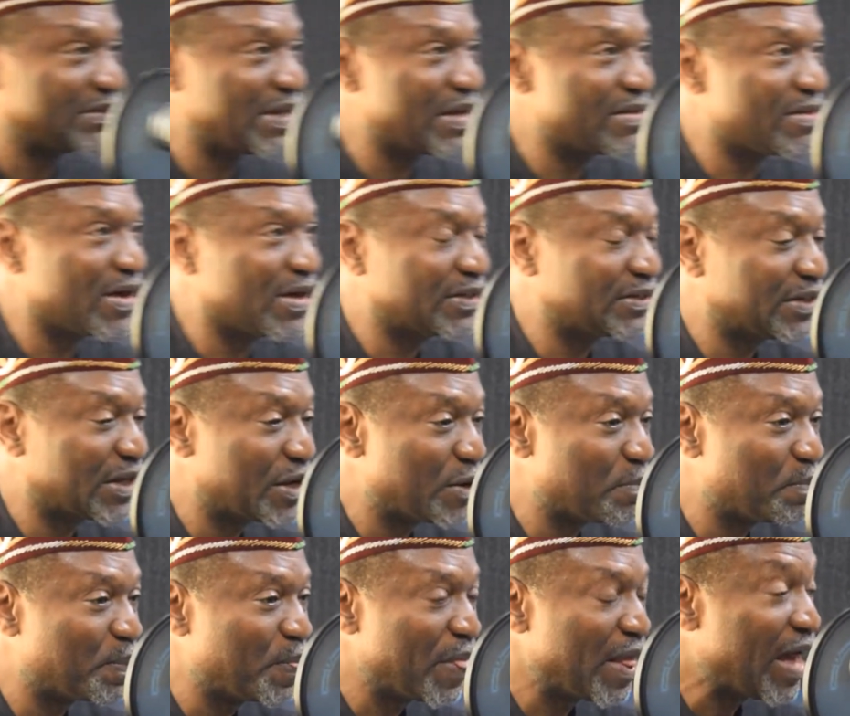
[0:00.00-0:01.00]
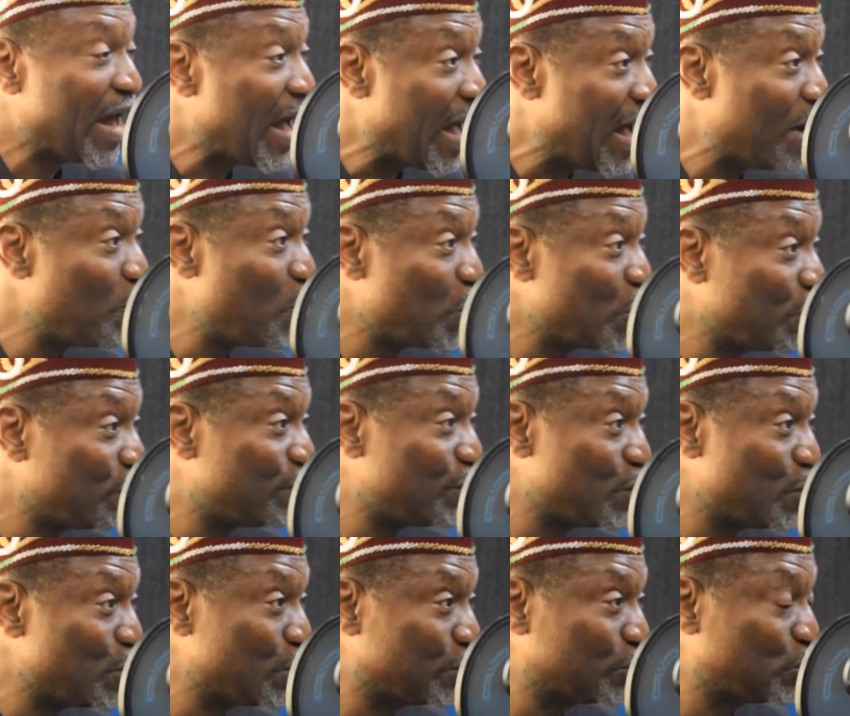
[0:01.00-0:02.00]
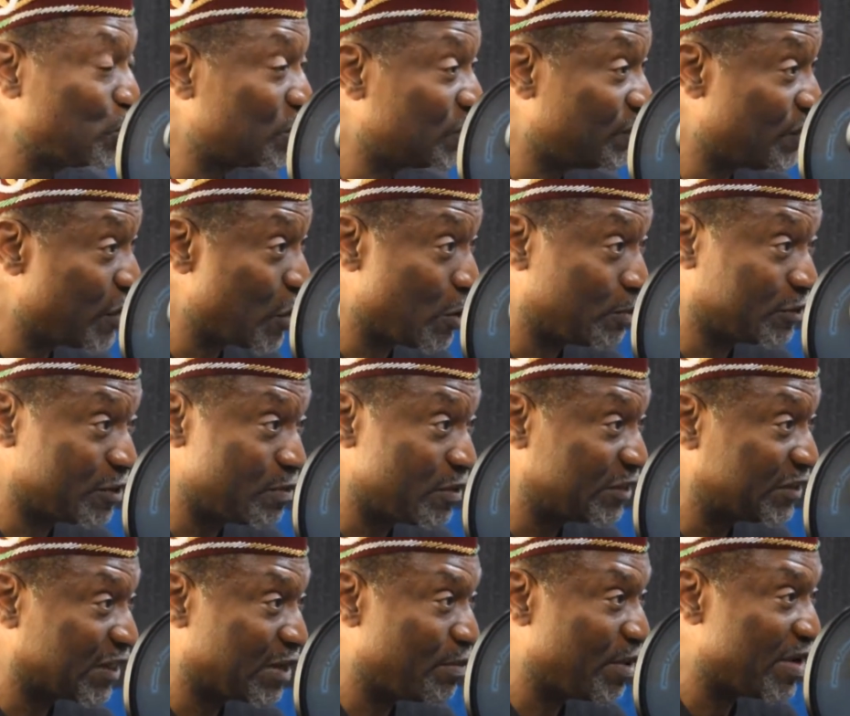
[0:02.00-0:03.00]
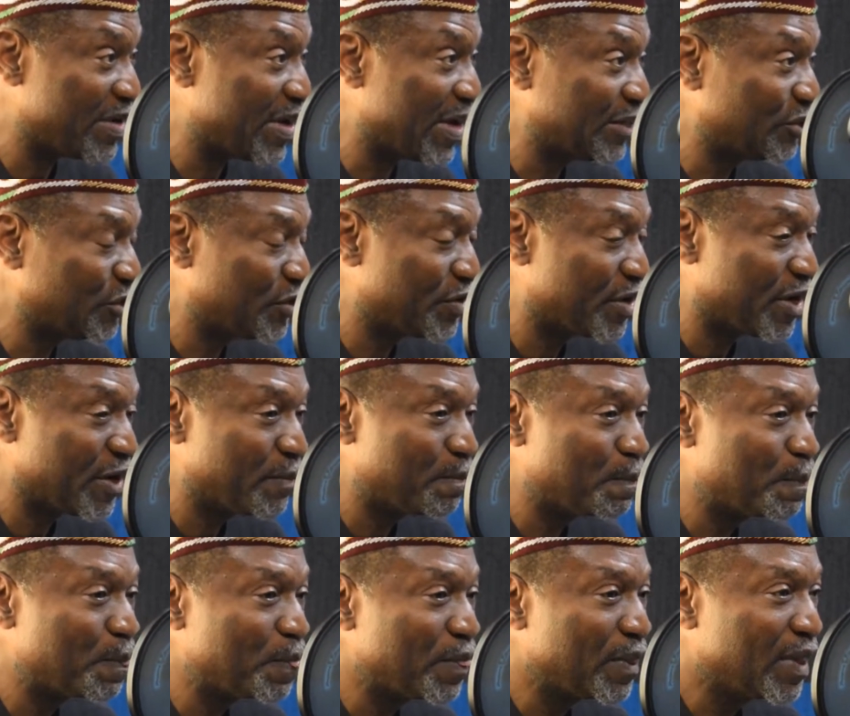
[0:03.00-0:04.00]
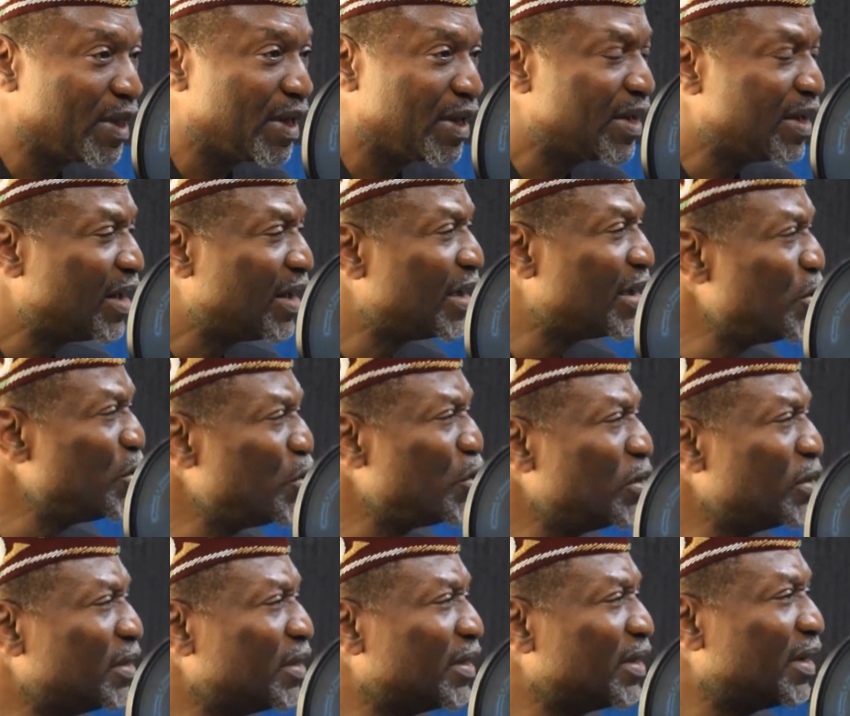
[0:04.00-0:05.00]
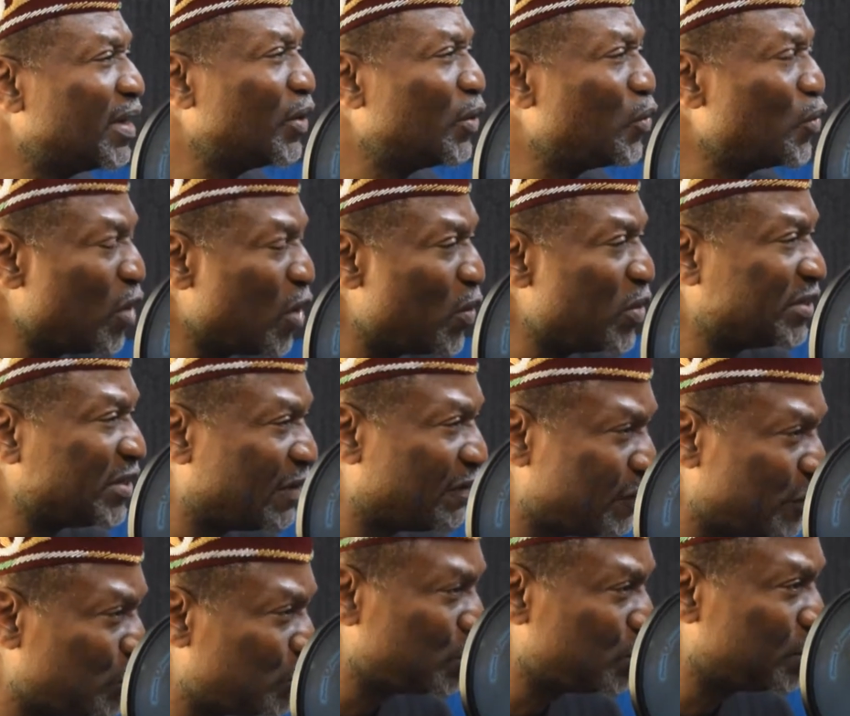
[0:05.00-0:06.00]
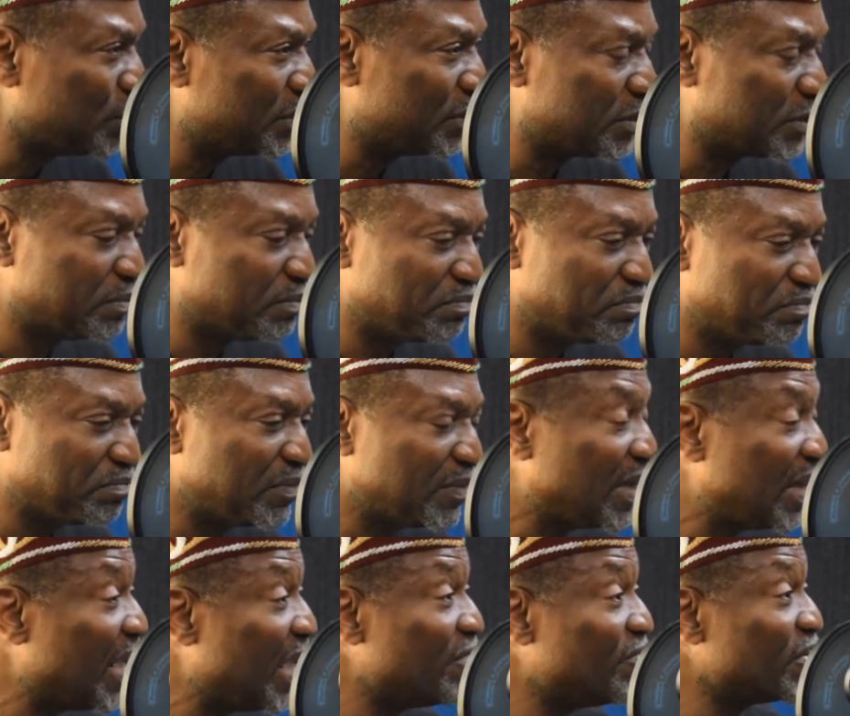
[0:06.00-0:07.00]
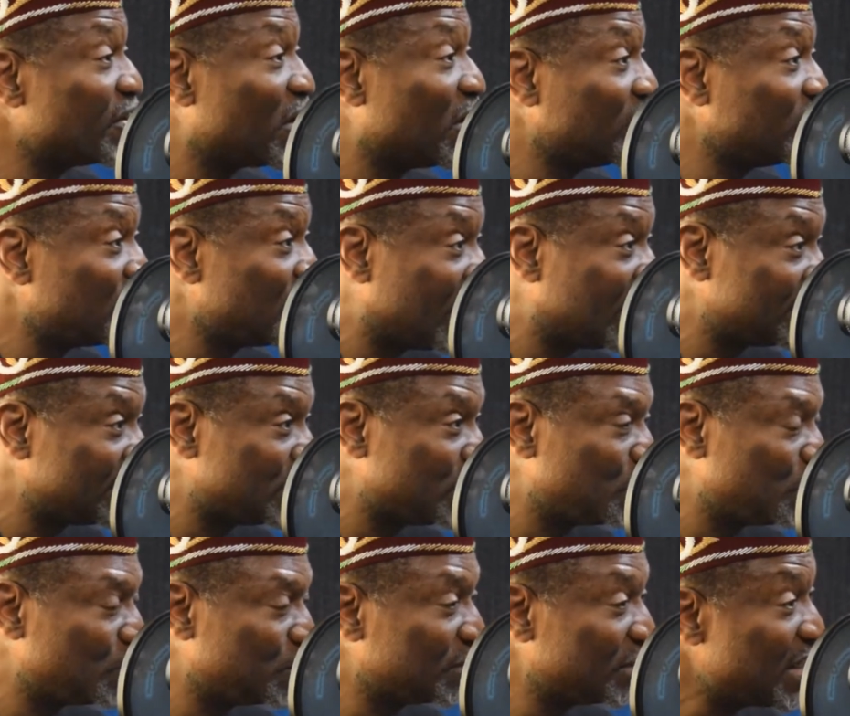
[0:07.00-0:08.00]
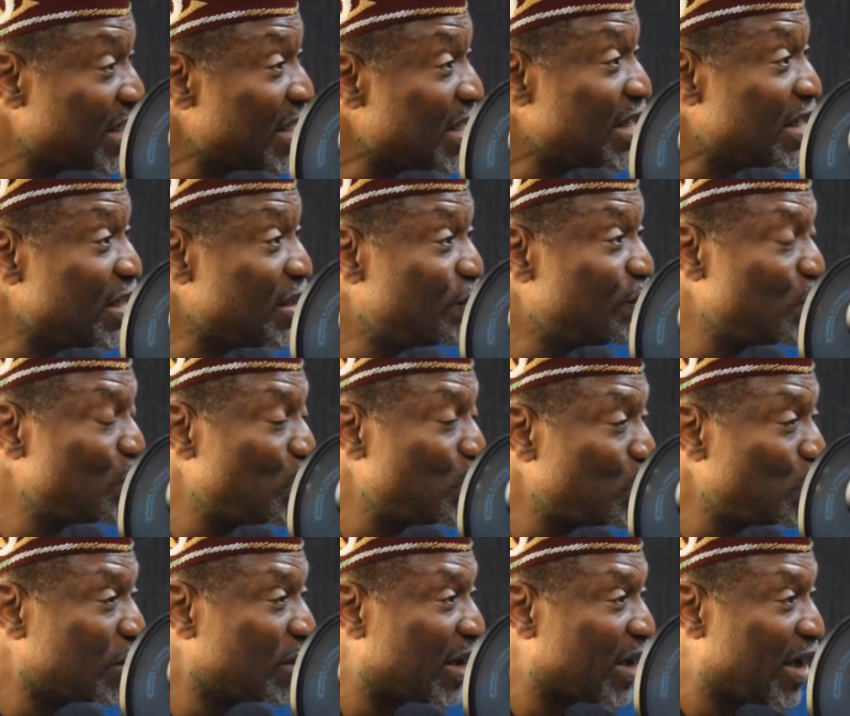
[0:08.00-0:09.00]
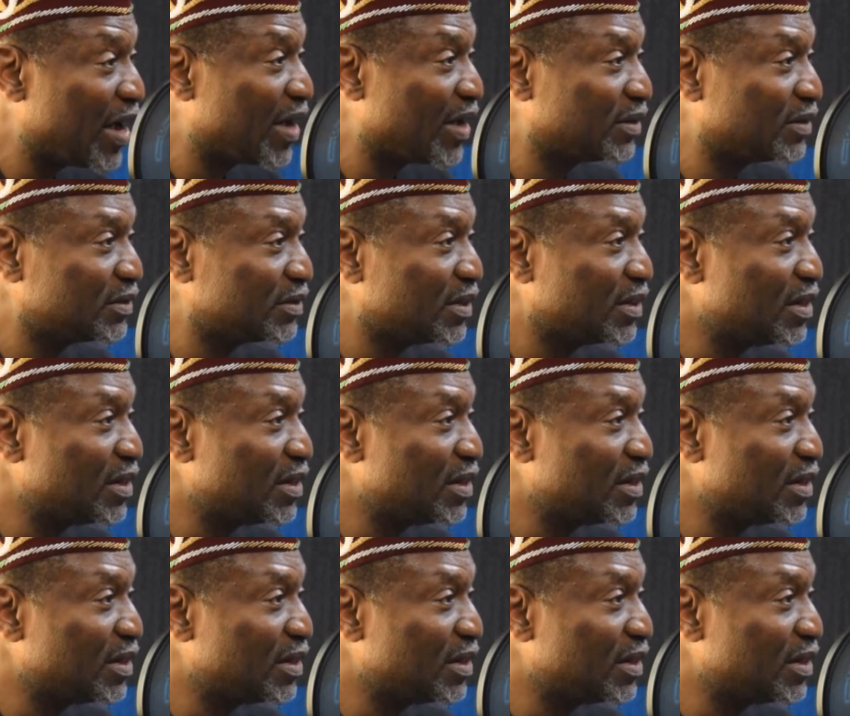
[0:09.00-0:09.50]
say that I'm one of those who is very optimistic about Nigeria. You know, we always have issues. Every country has issues. If you look at